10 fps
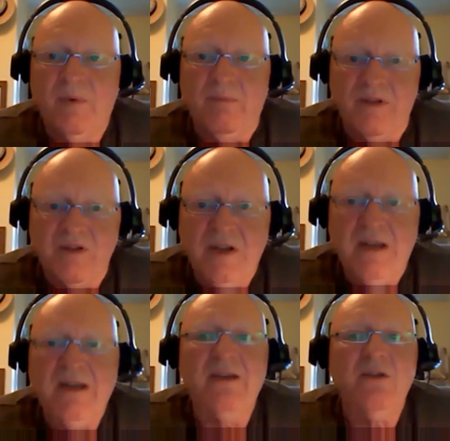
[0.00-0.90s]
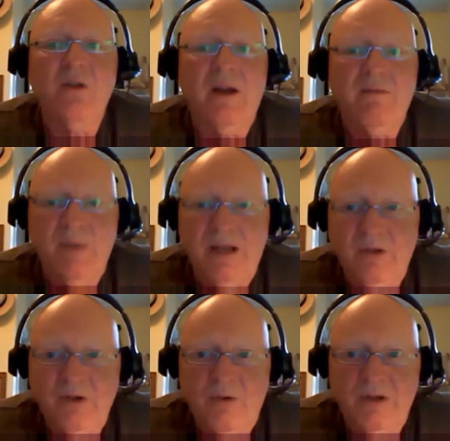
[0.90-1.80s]
been sick and you haven't been able
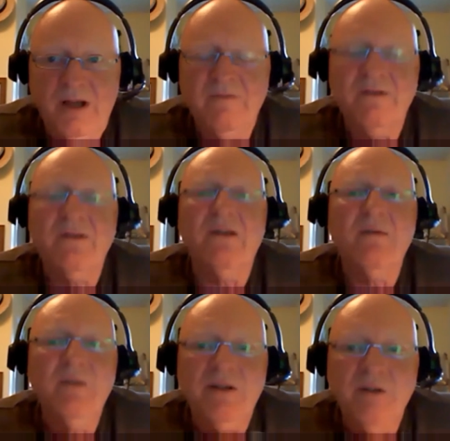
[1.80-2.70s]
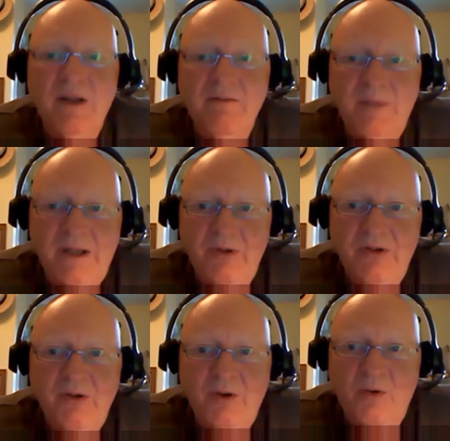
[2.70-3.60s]
to go and comfort them, and you haven't been able to
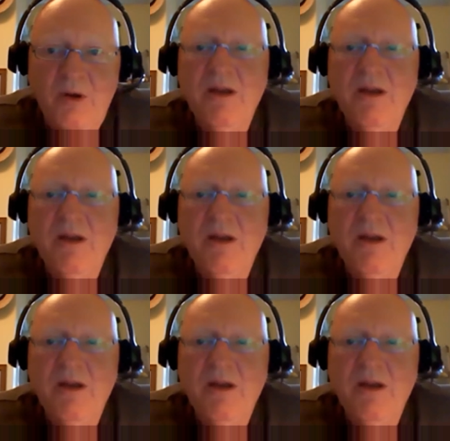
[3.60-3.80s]
go